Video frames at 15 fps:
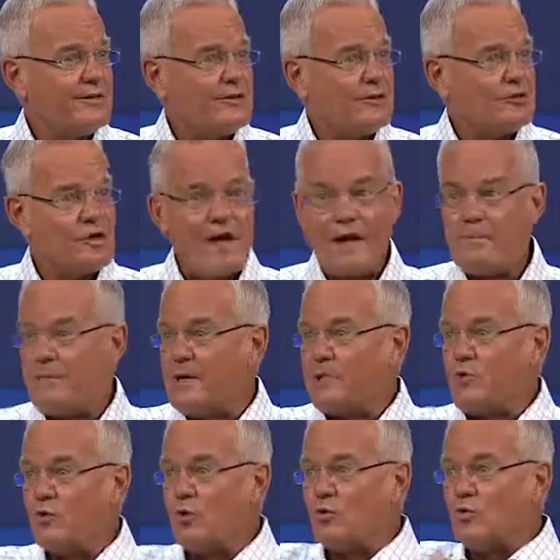There's a lot of
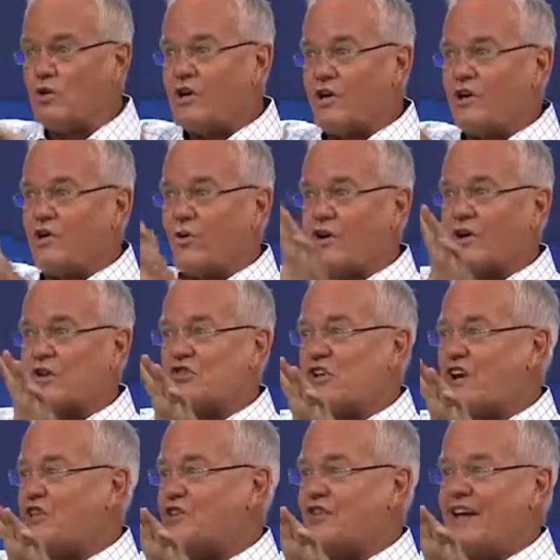people who look at an
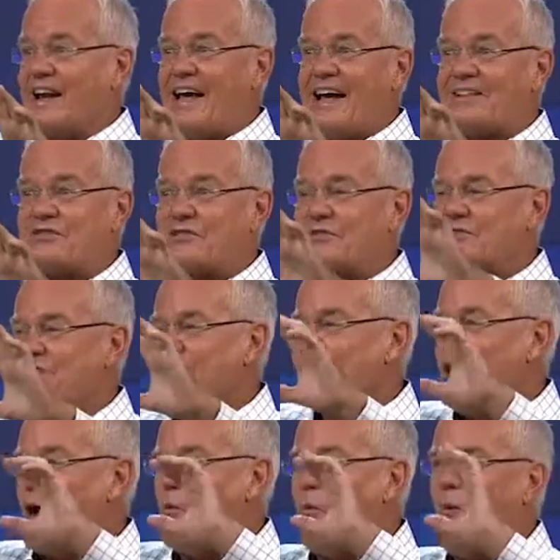organization that has a
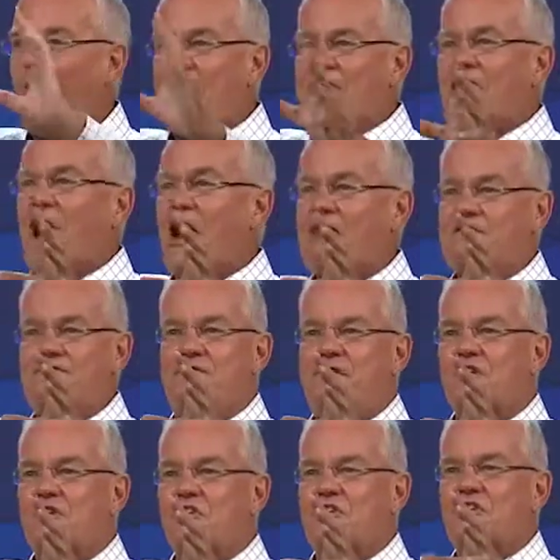white-hot
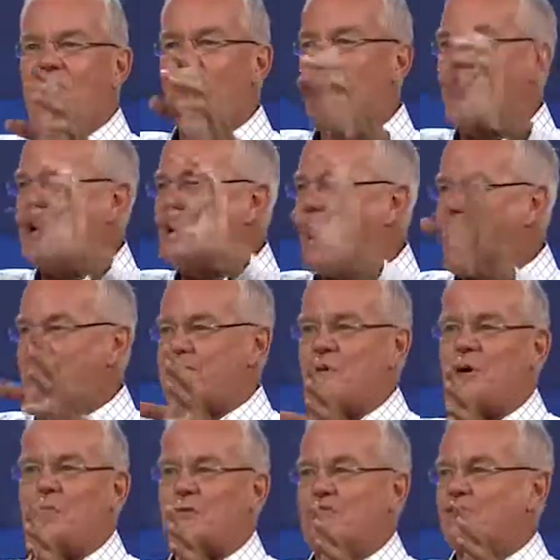vision, a white-hot
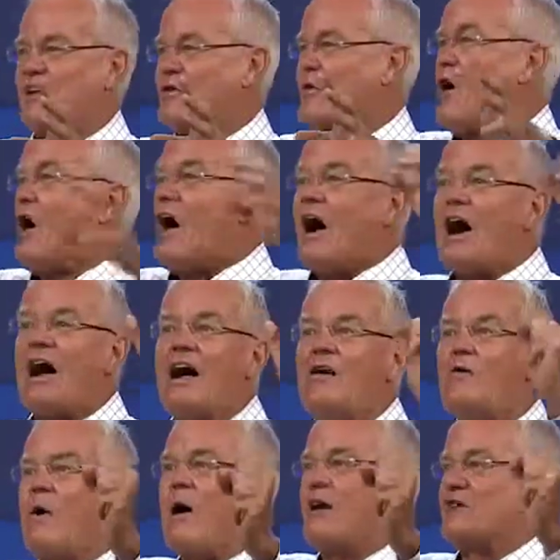purpose, and they go, I
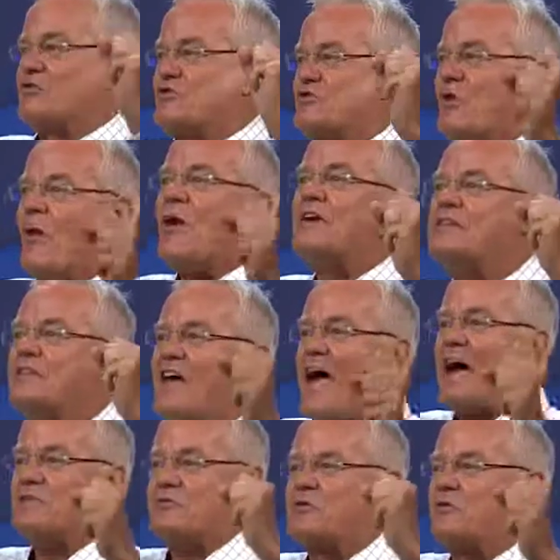want to join
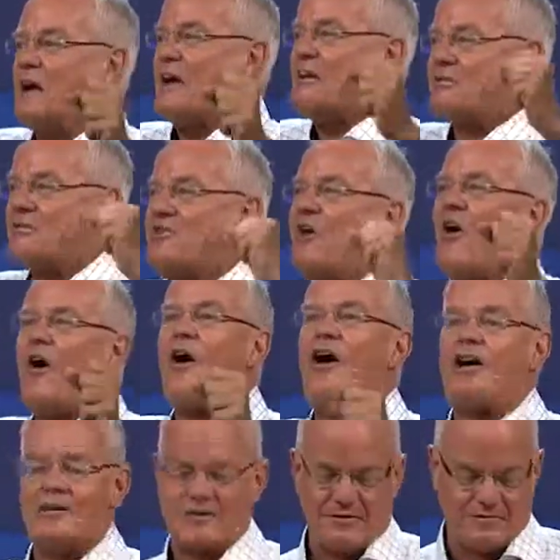that great
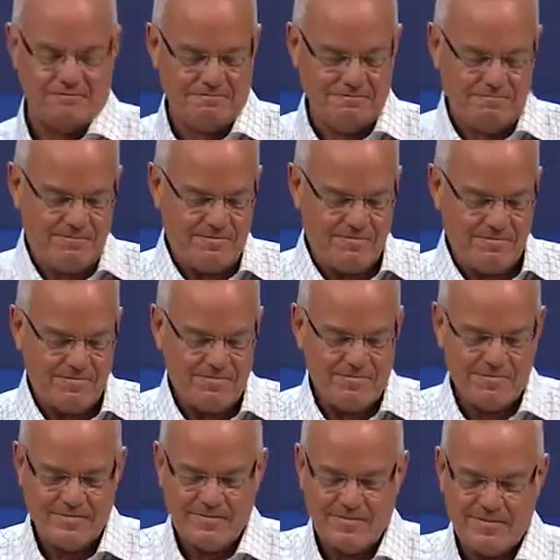cause.
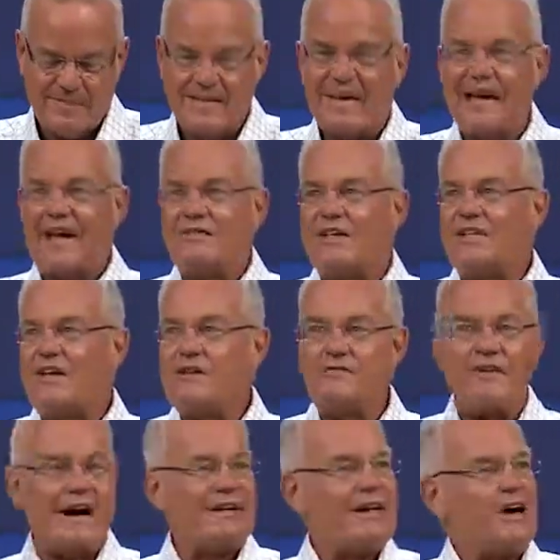And then they
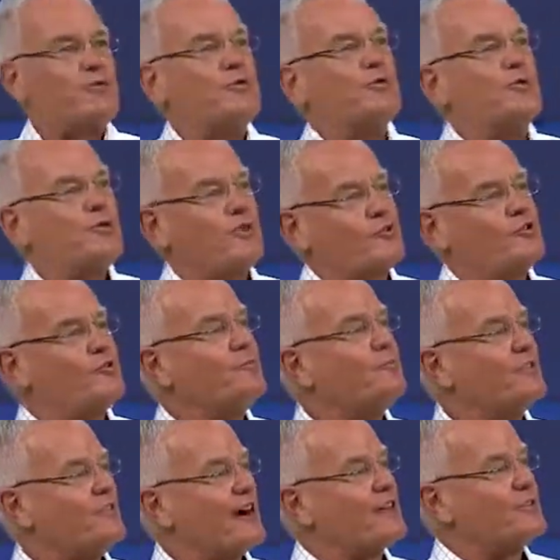find out who their
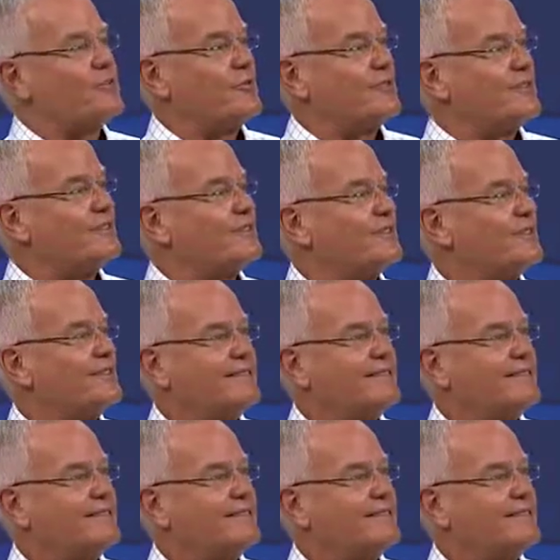supervisor is.